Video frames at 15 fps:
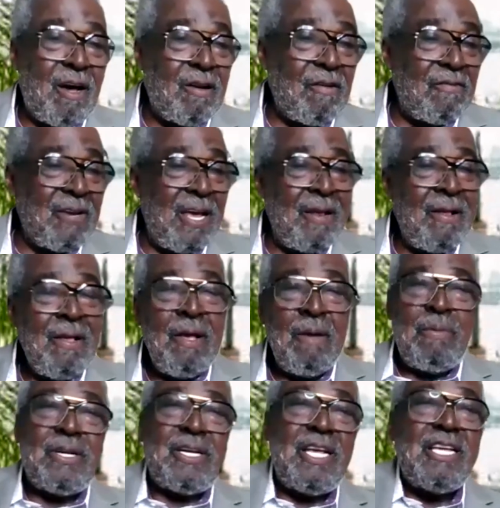all of that,
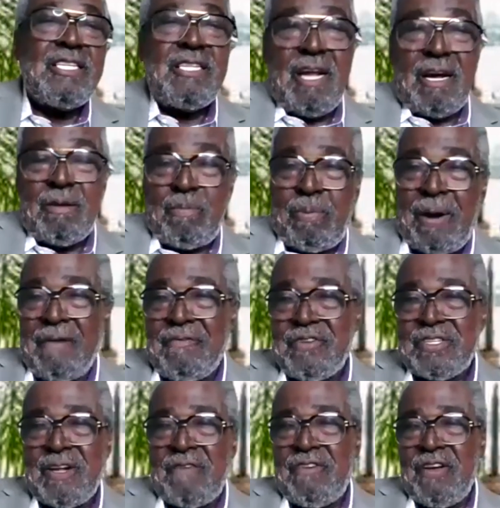but these
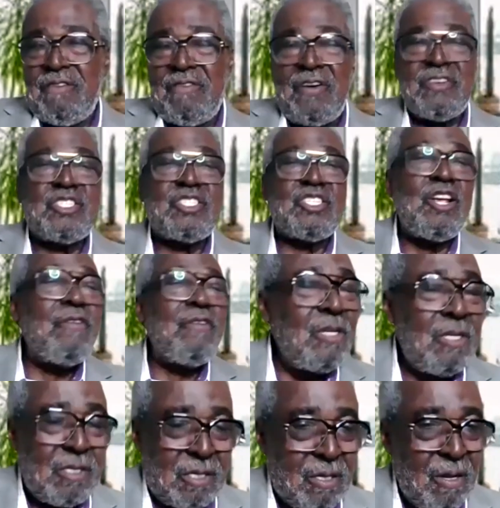nonprofits are very, very
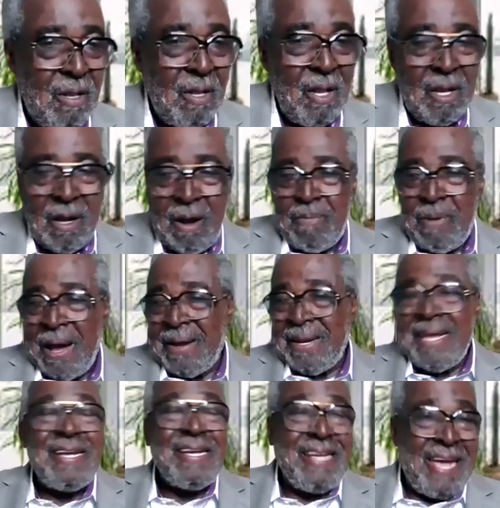serious about
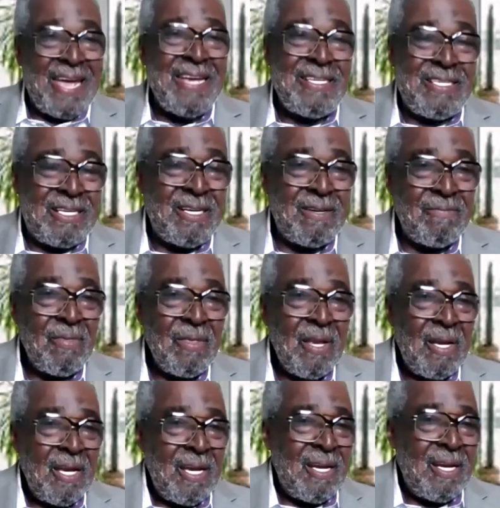engaging
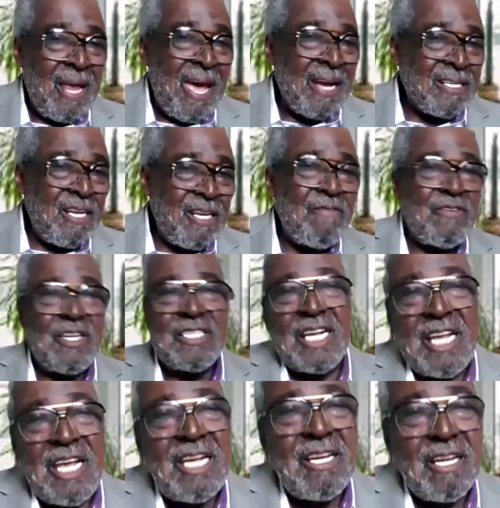in activities
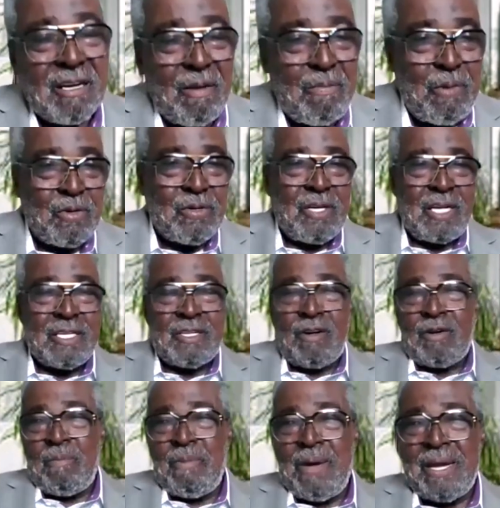in the community that's
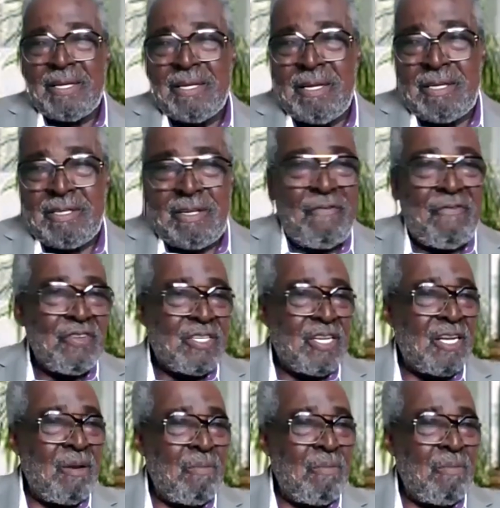going to make a difference in